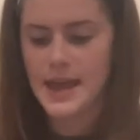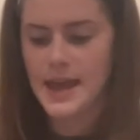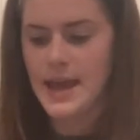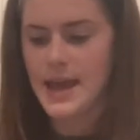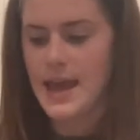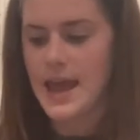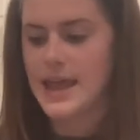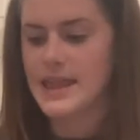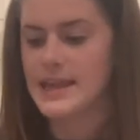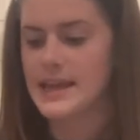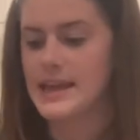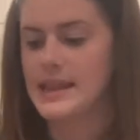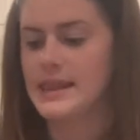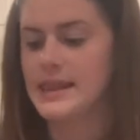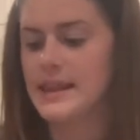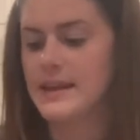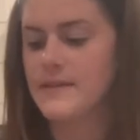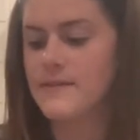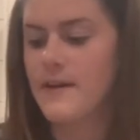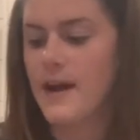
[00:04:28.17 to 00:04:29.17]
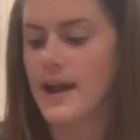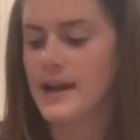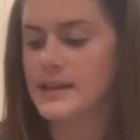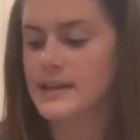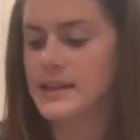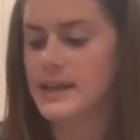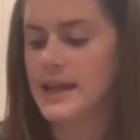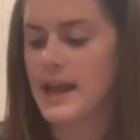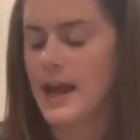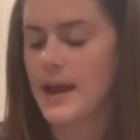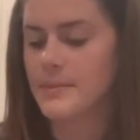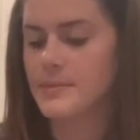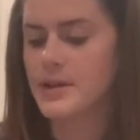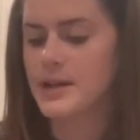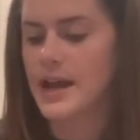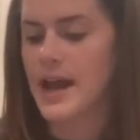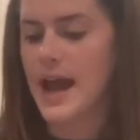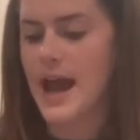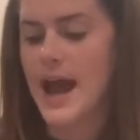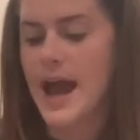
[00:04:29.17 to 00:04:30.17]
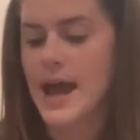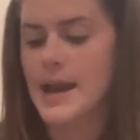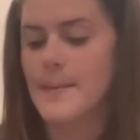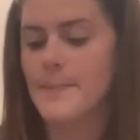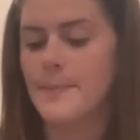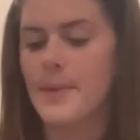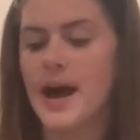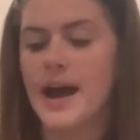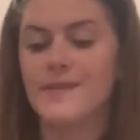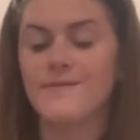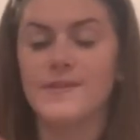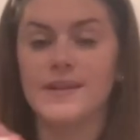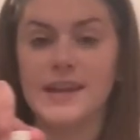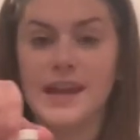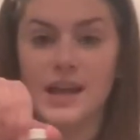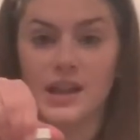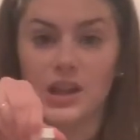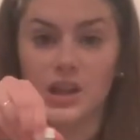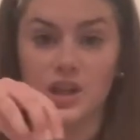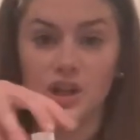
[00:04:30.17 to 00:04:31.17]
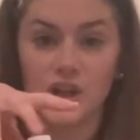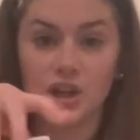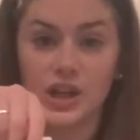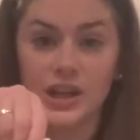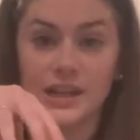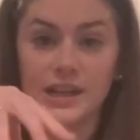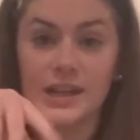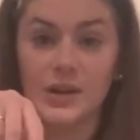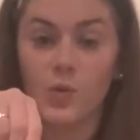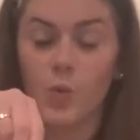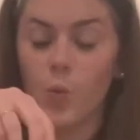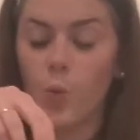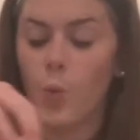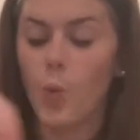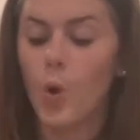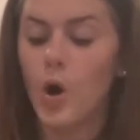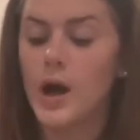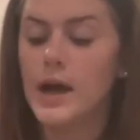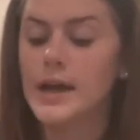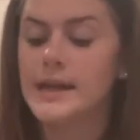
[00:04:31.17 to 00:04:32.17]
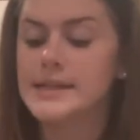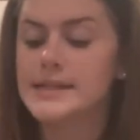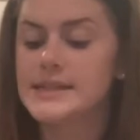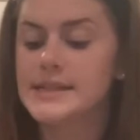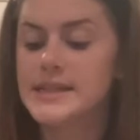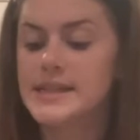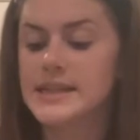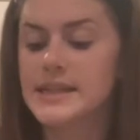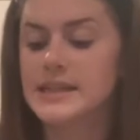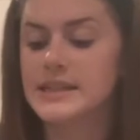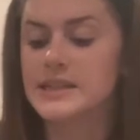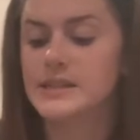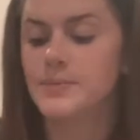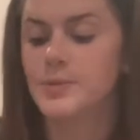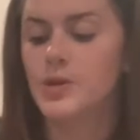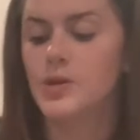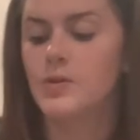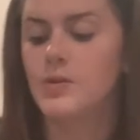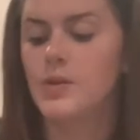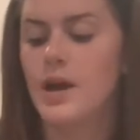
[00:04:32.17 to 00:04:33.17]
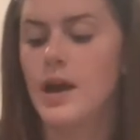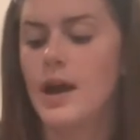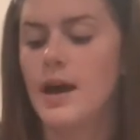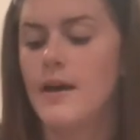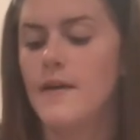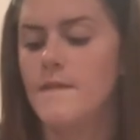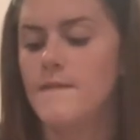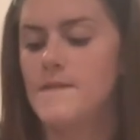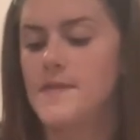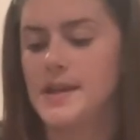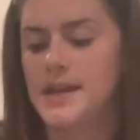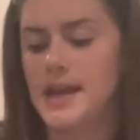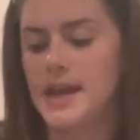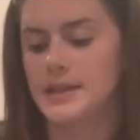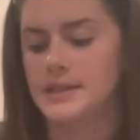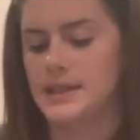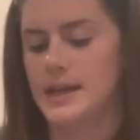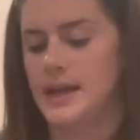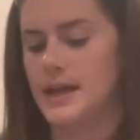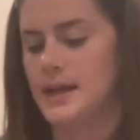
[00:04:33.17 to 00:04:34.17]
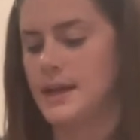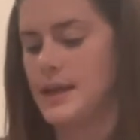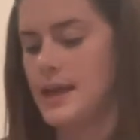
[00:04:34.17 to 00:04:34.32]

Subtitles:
And then finally, I'm gonna add my vanilla. You're gonna need 1 teaspoon of vanilla.